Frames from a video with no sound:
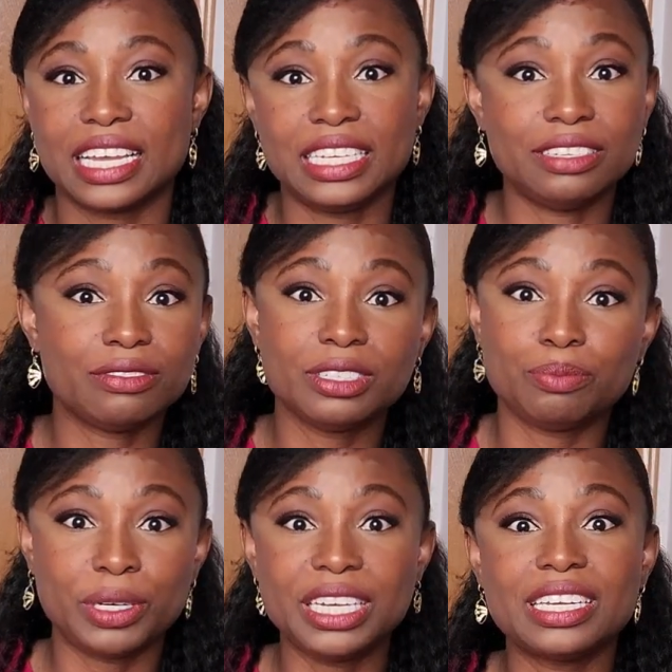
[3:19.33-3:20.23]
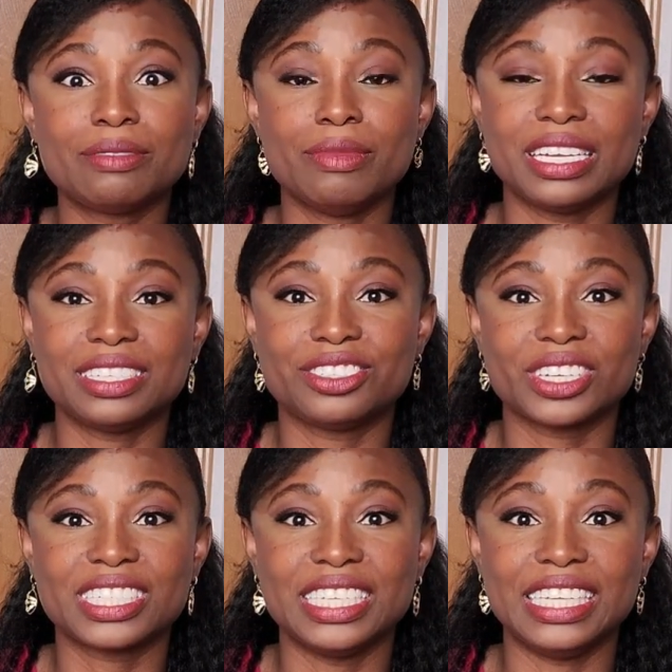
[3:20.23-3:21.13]
And he repeated my
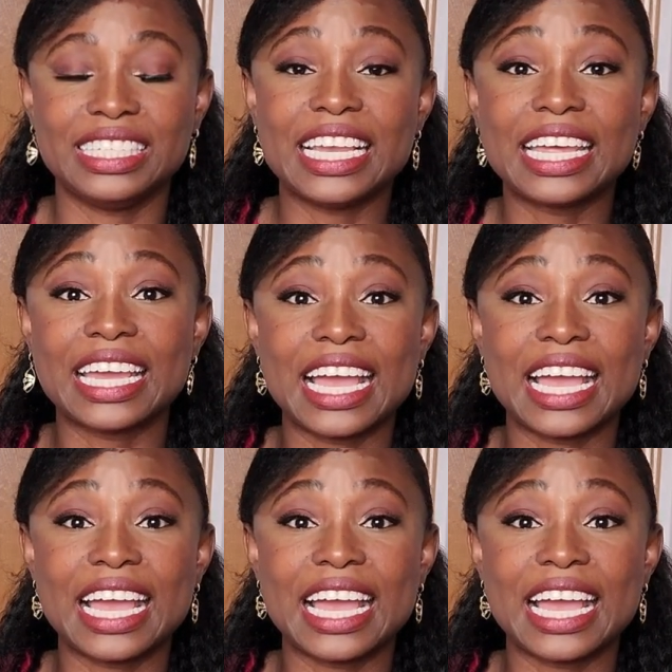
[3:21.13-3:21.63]
address in Indiana.